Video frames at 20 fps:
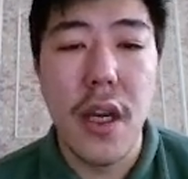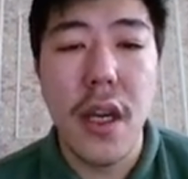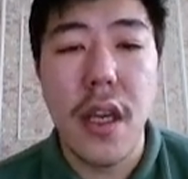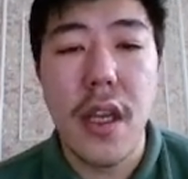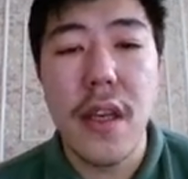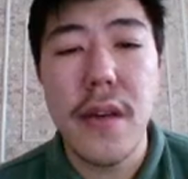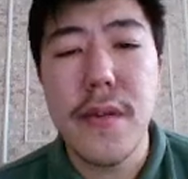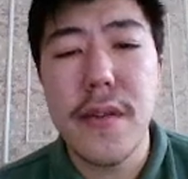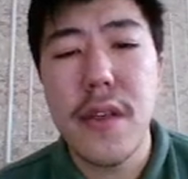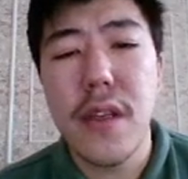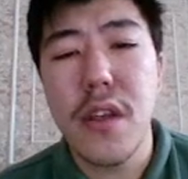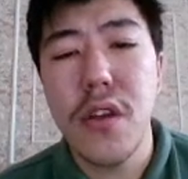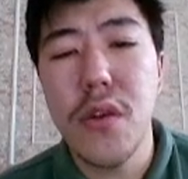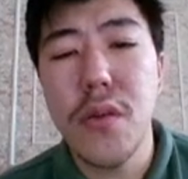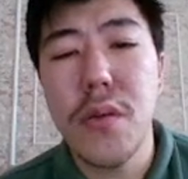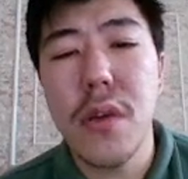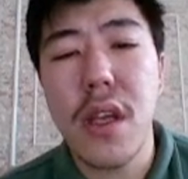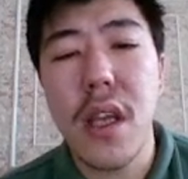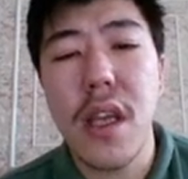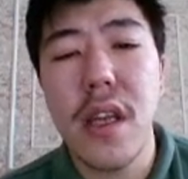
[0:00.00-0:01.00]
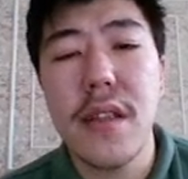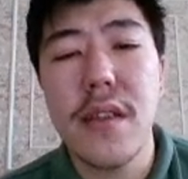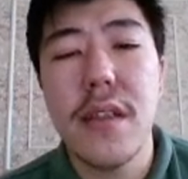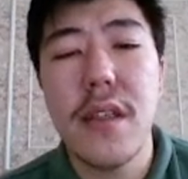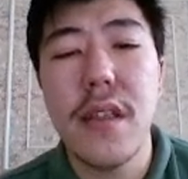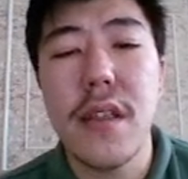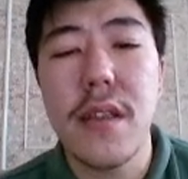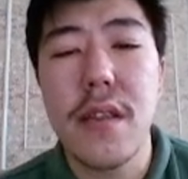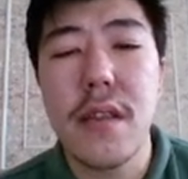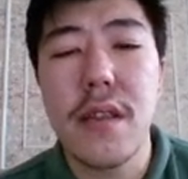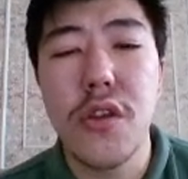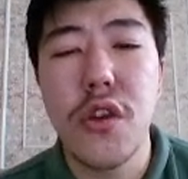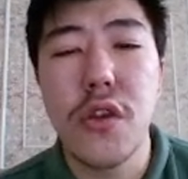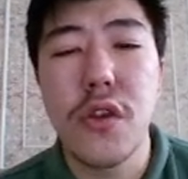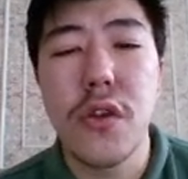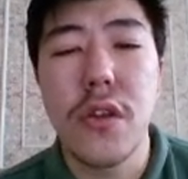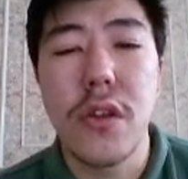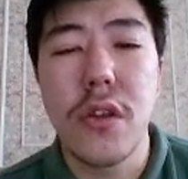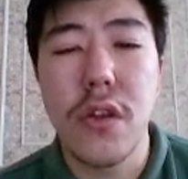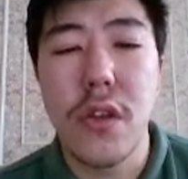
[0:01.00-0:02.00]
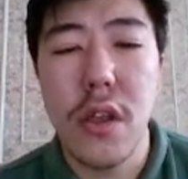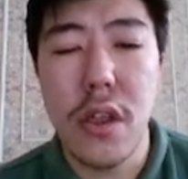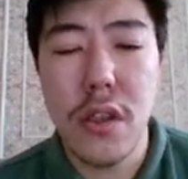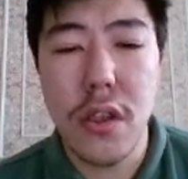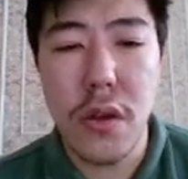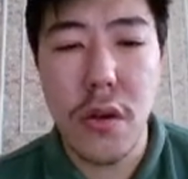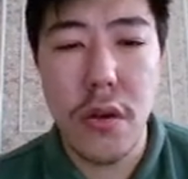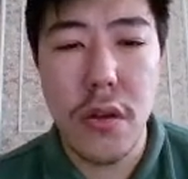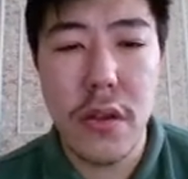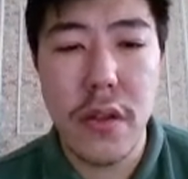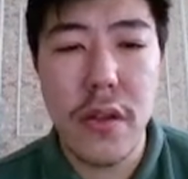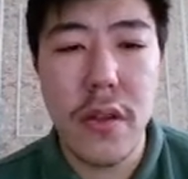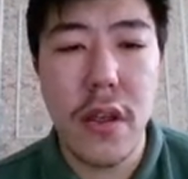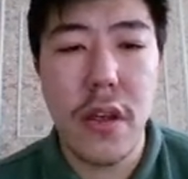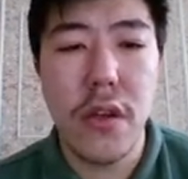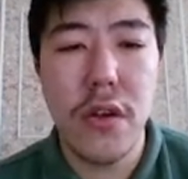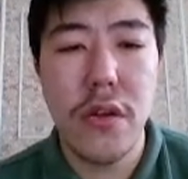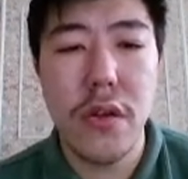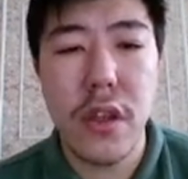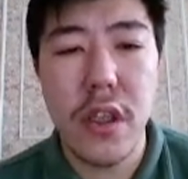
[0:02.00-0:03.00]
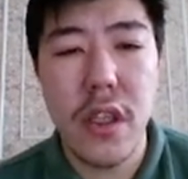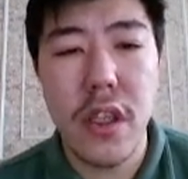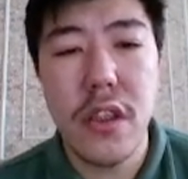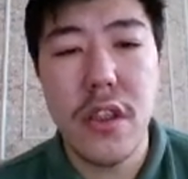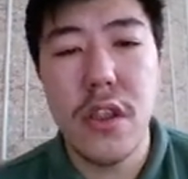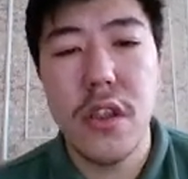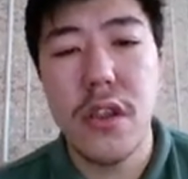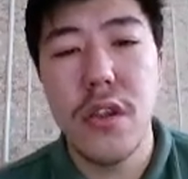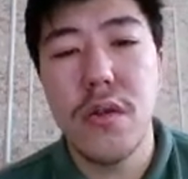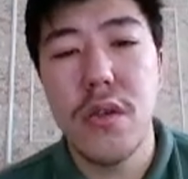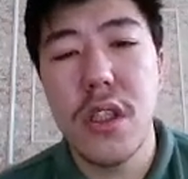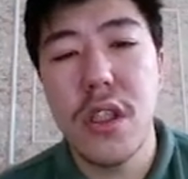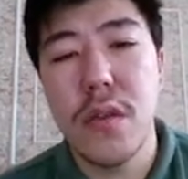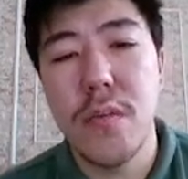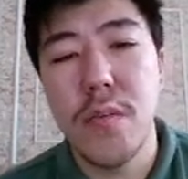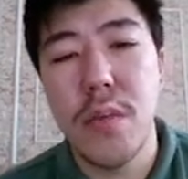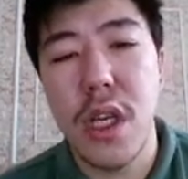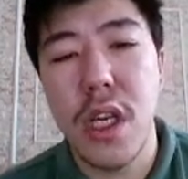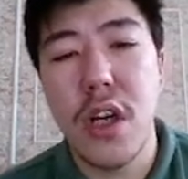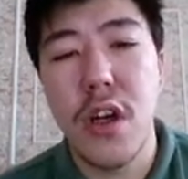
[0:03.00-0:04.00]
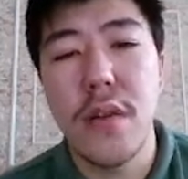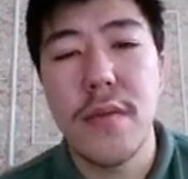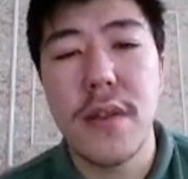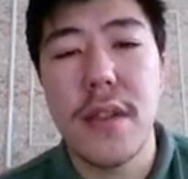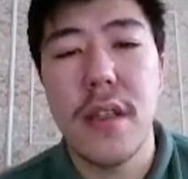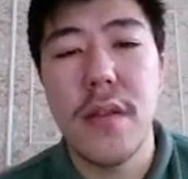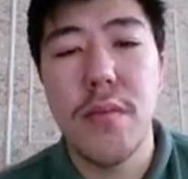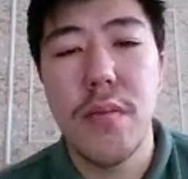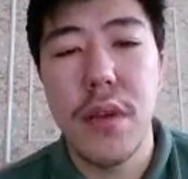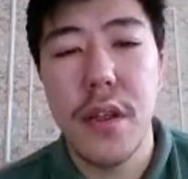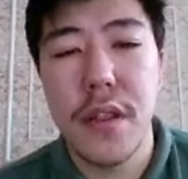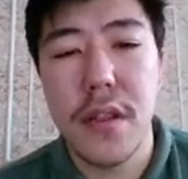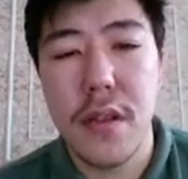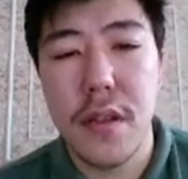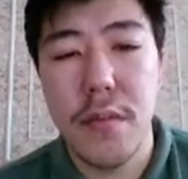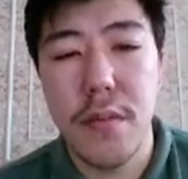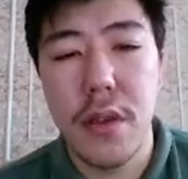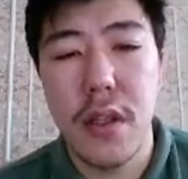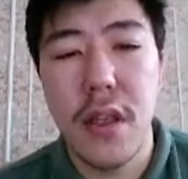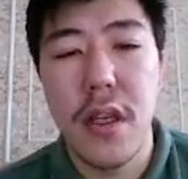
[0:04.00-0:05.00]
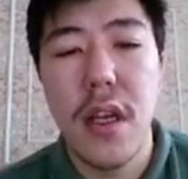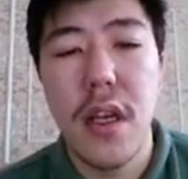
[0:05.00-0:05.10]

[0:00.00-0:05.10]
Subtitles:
If the QBER exceeds certain threshold, secure key generation becomes impossible.